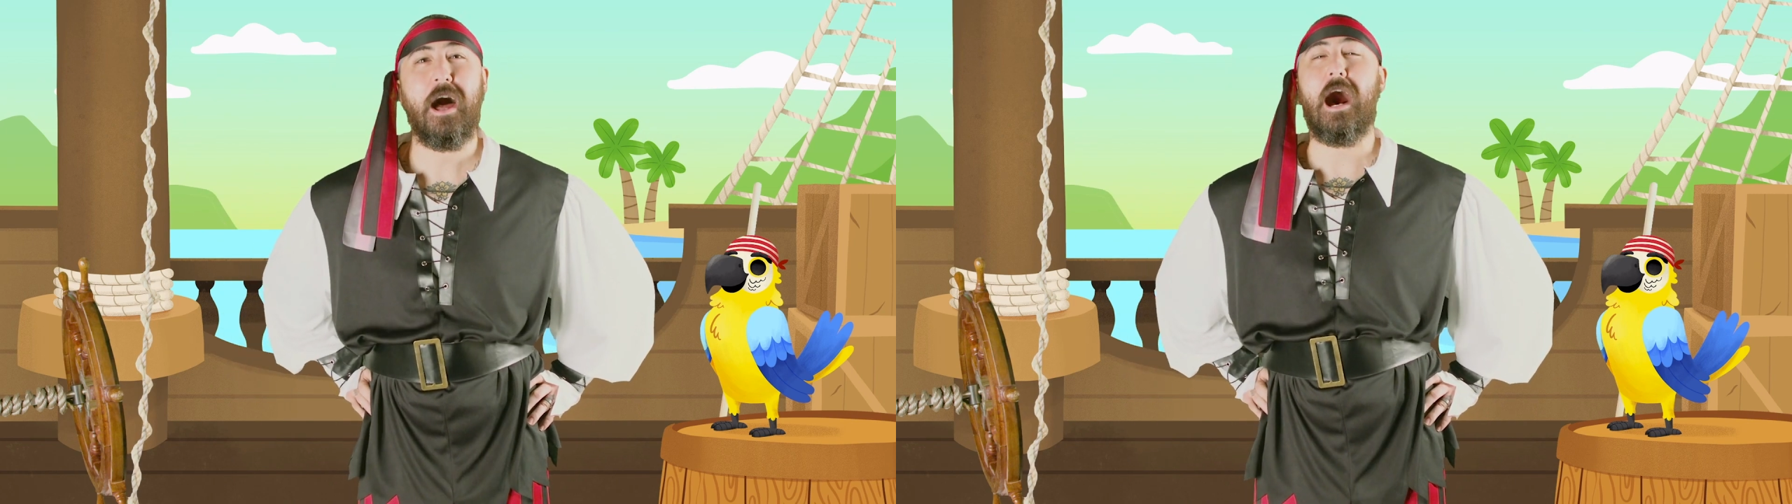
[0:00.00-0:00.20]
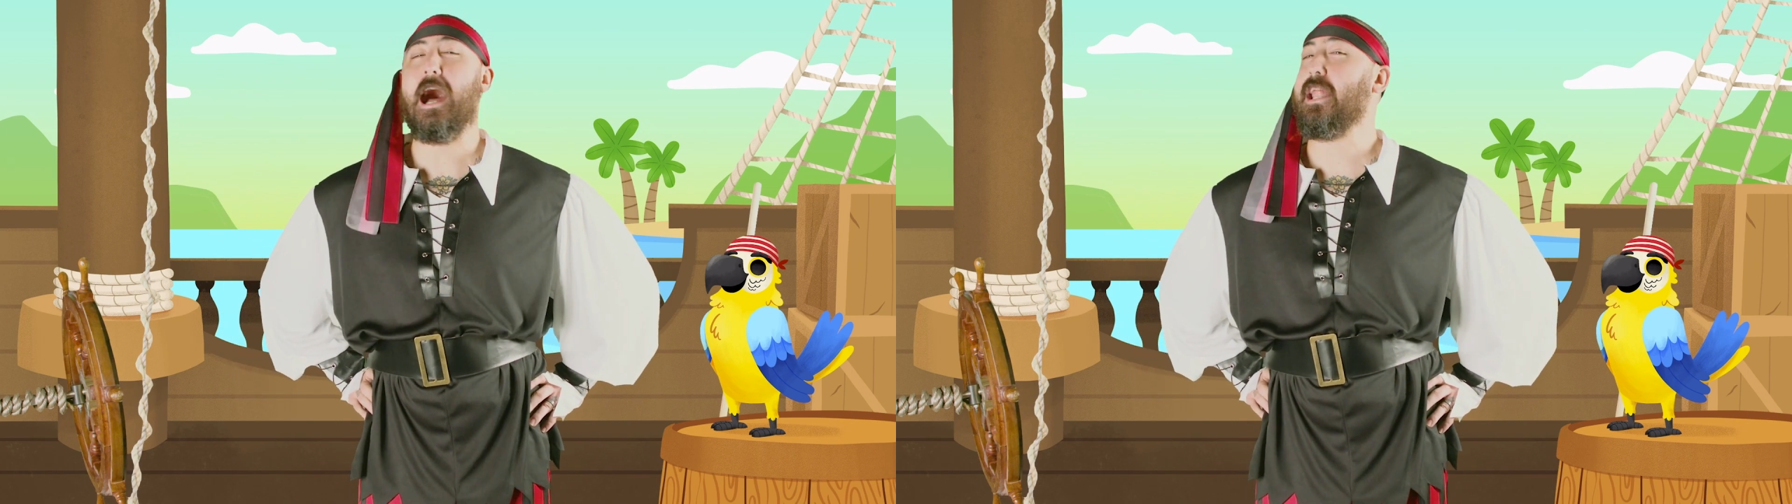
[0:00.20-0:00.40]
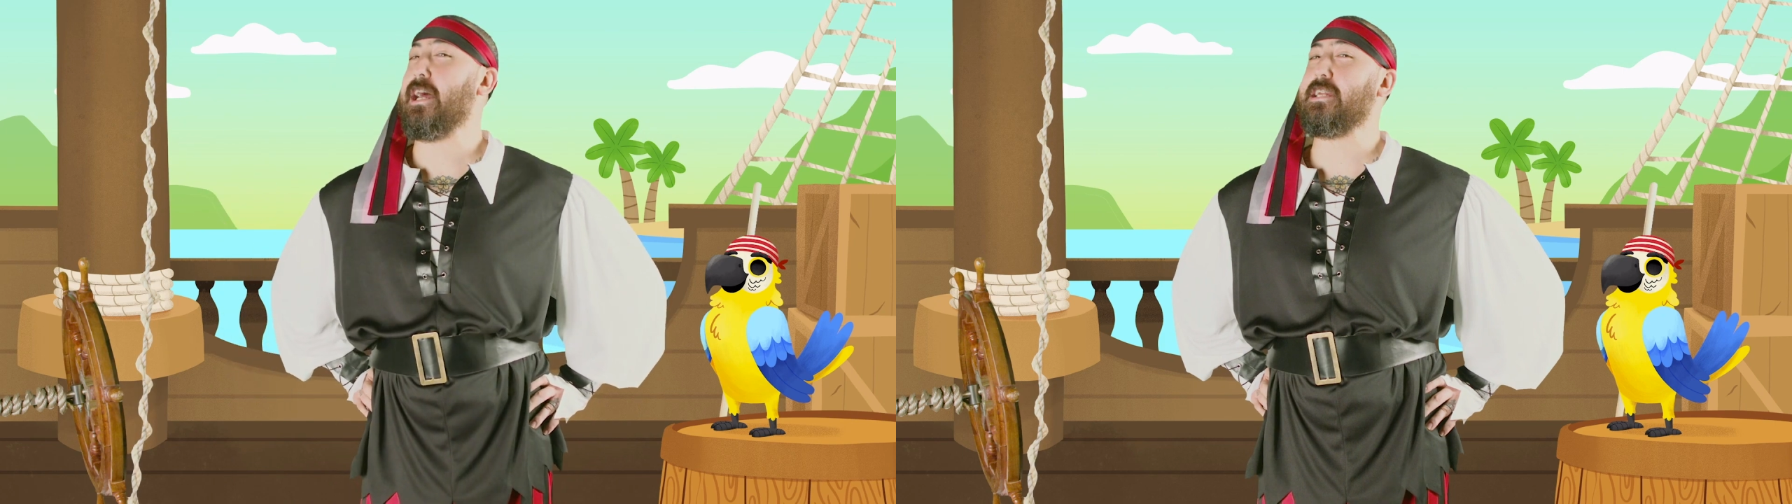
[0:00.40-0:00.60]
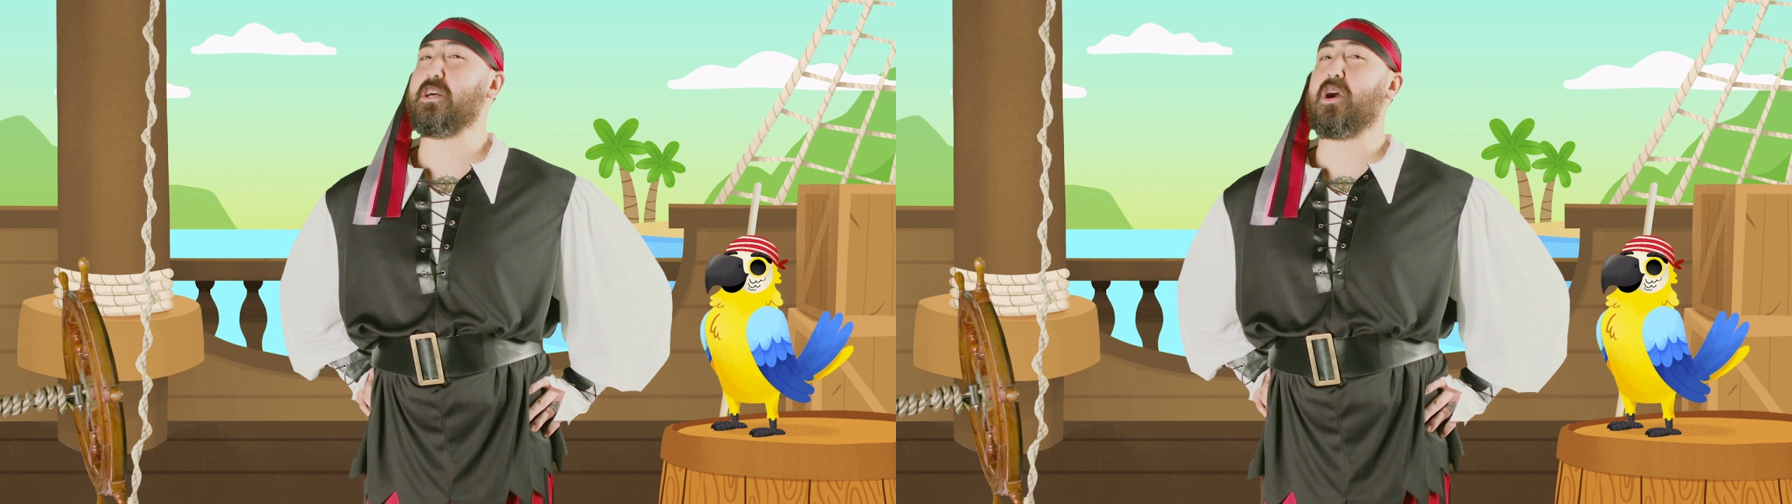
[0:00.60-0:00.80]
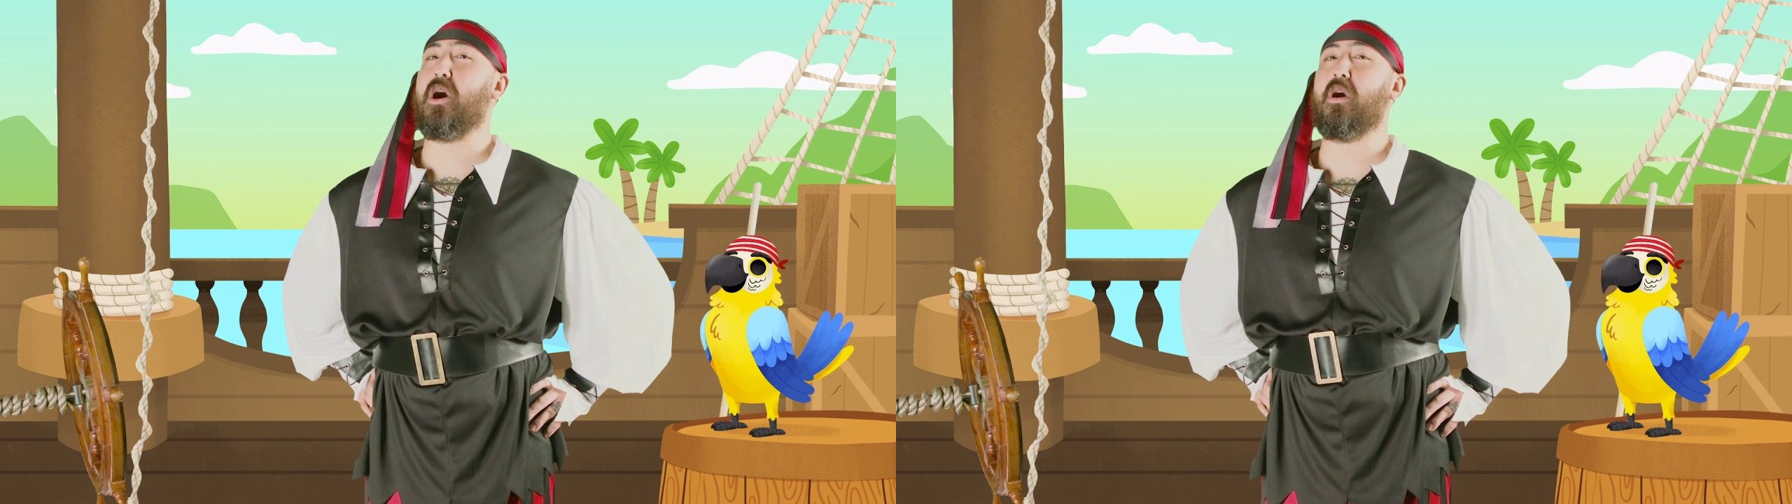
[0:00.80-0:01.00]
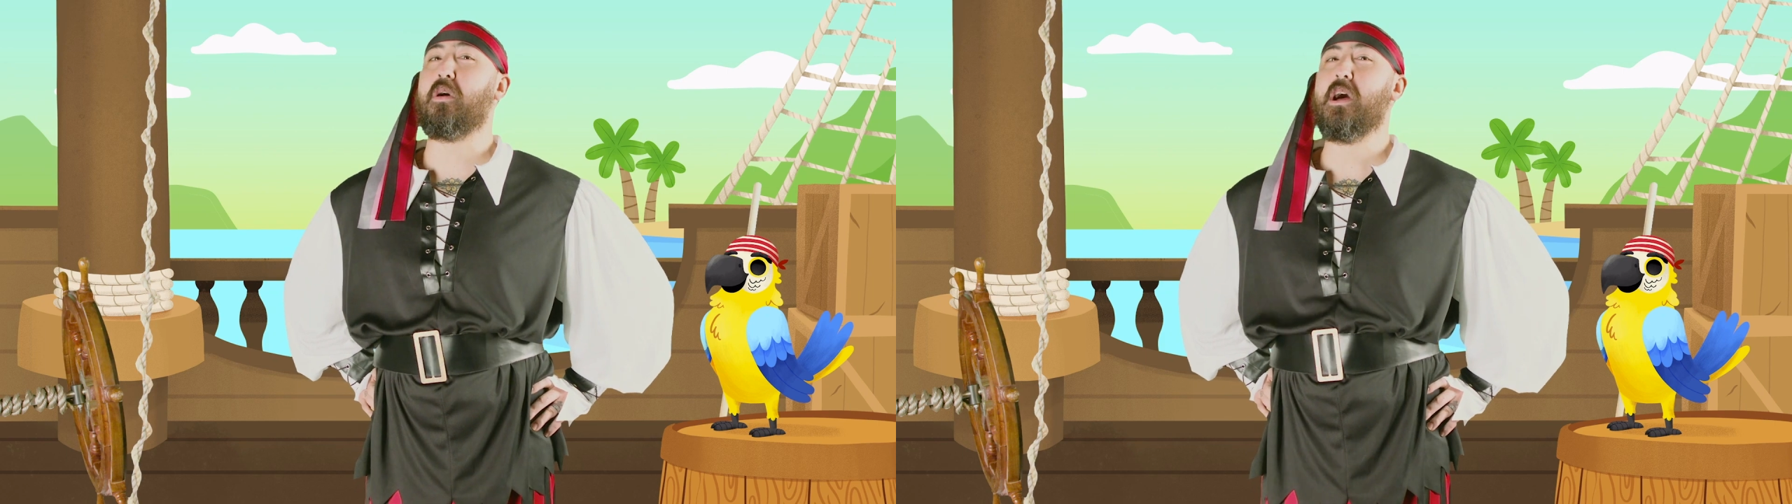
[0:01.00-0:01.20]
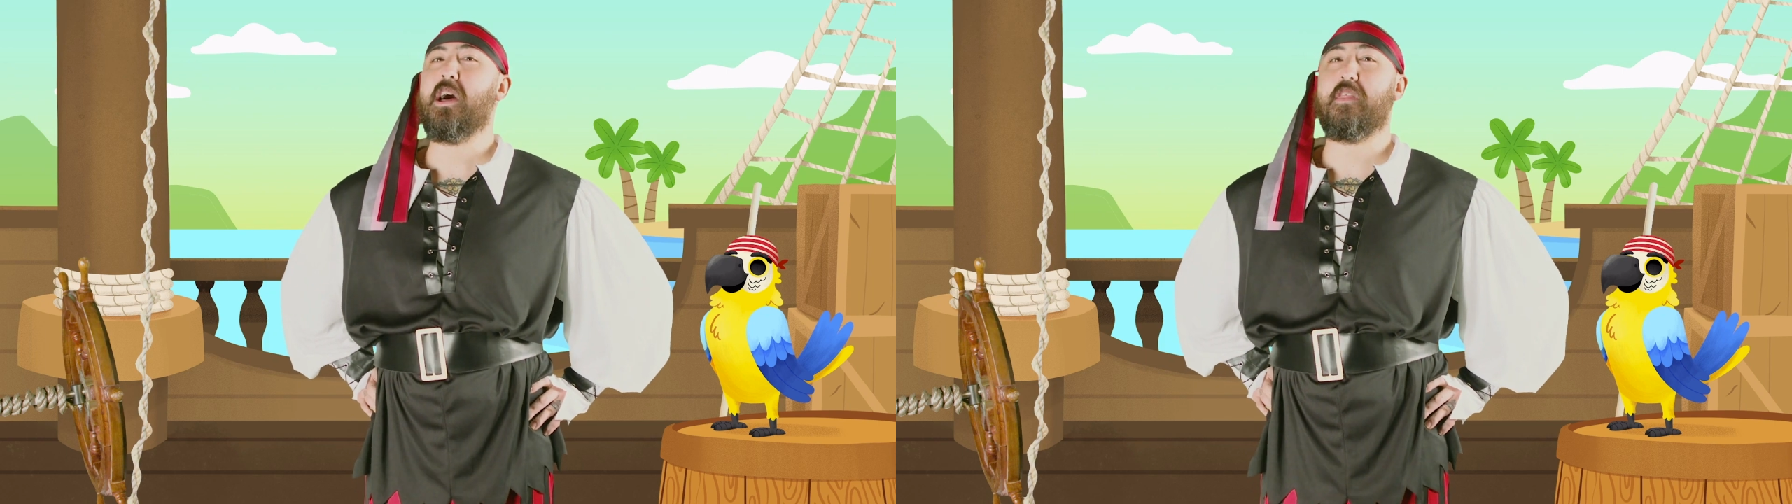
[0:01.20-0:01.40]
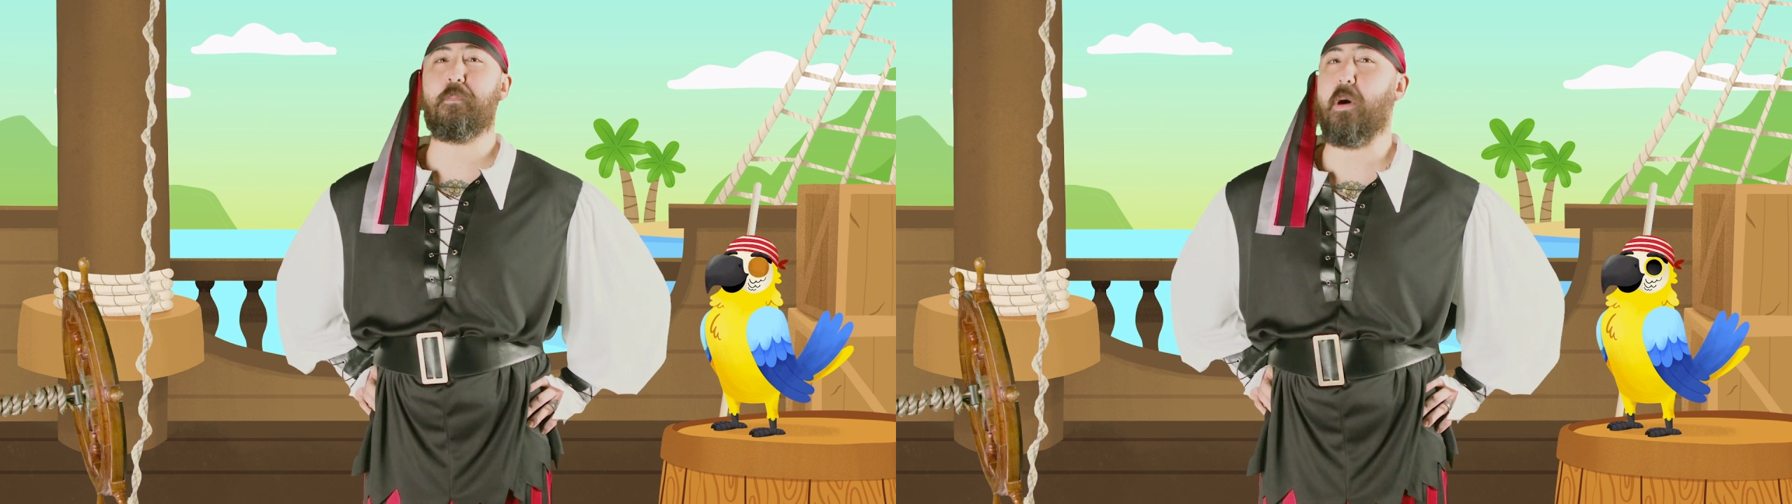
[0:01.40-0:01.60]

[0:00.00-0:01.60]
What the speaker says: I like to call the